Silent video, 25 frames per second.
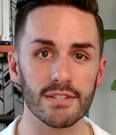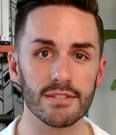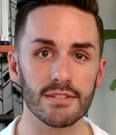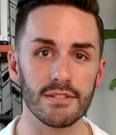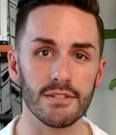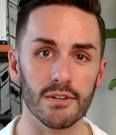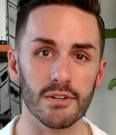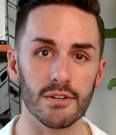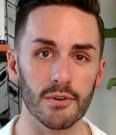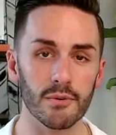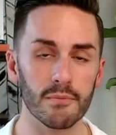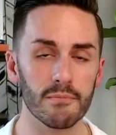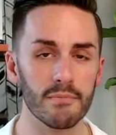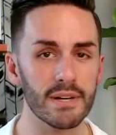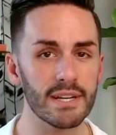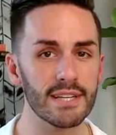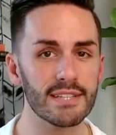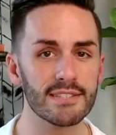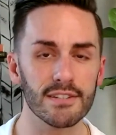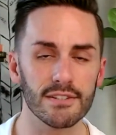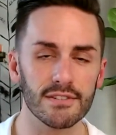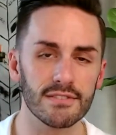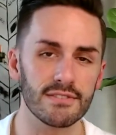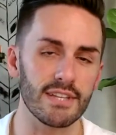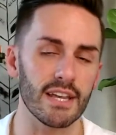do, but
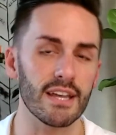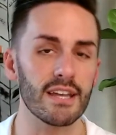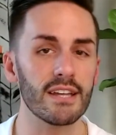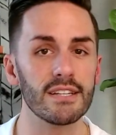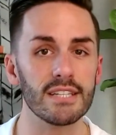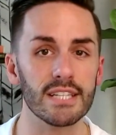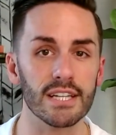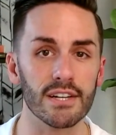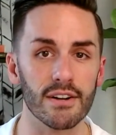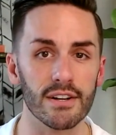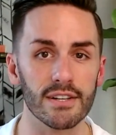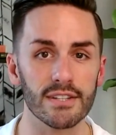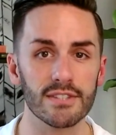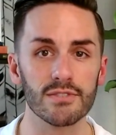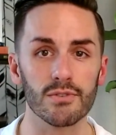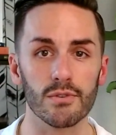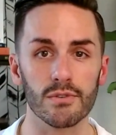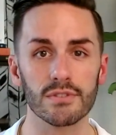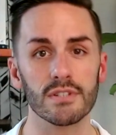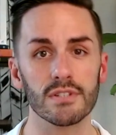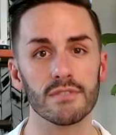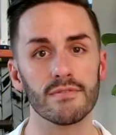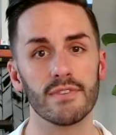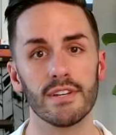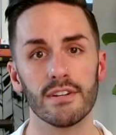it's our secondary
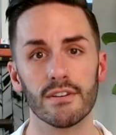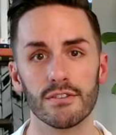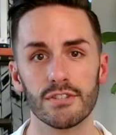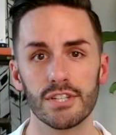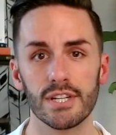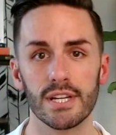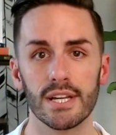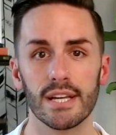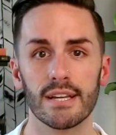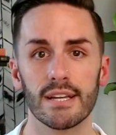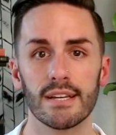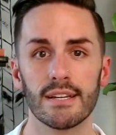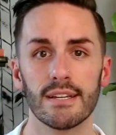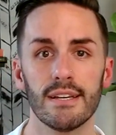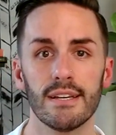source of energy.